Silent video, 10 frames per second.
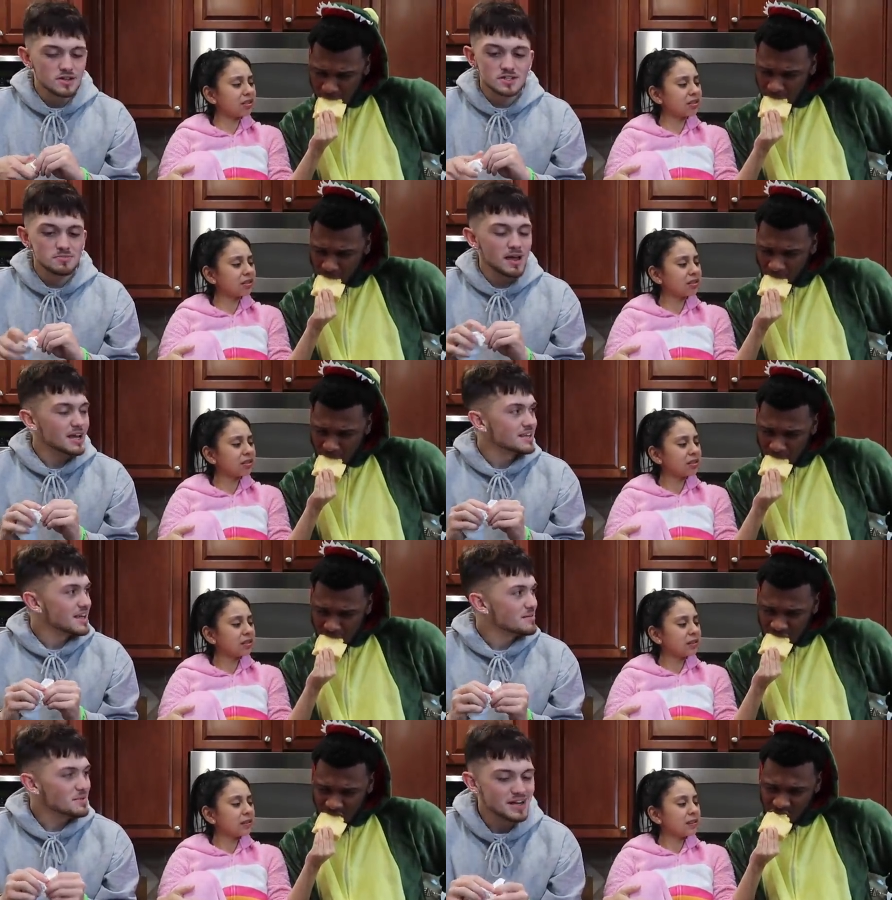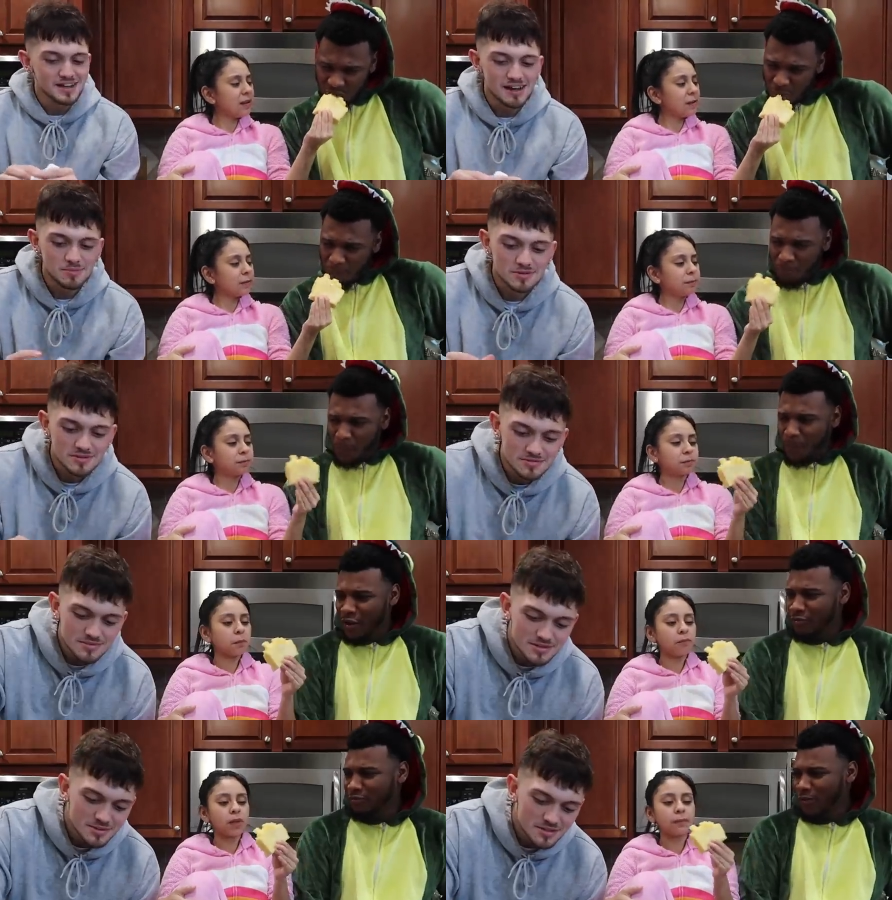Speaker 1: it. Yo, smacking that pineapple.
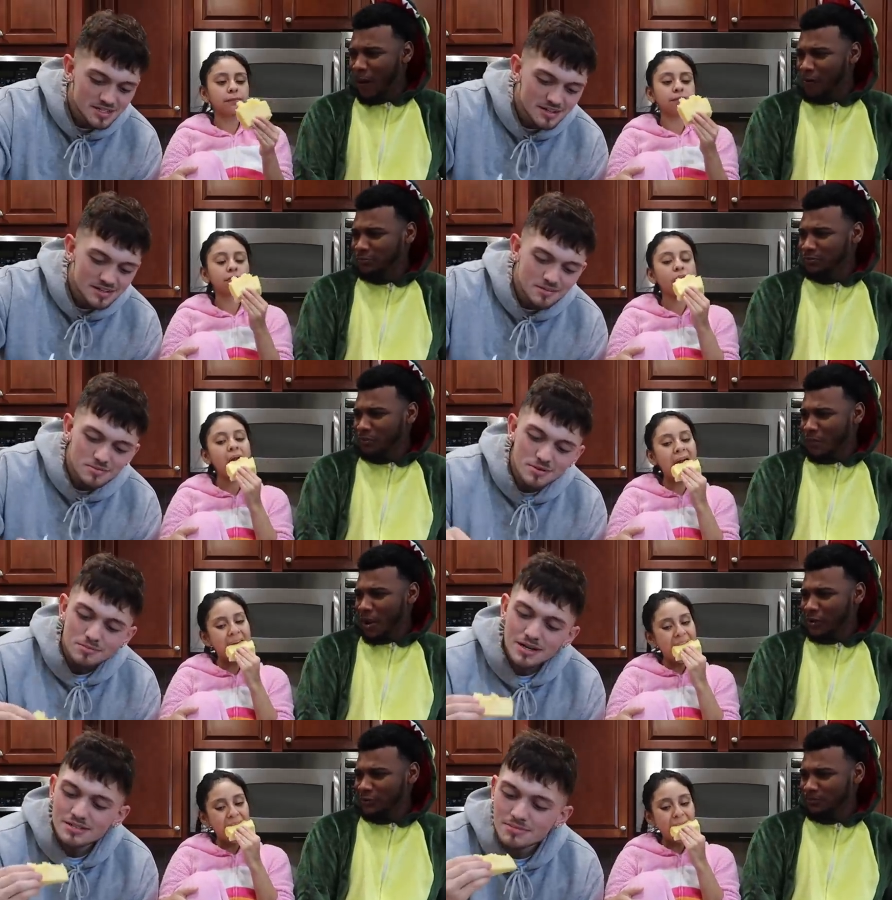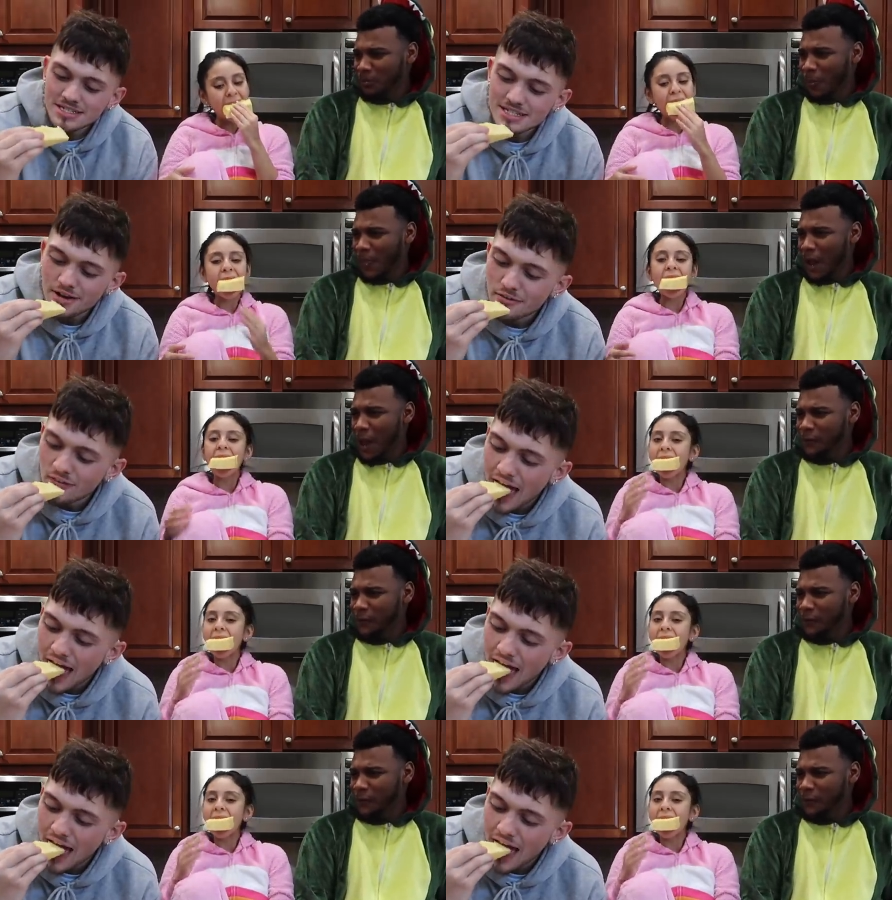You might as well take a couple more bites myself.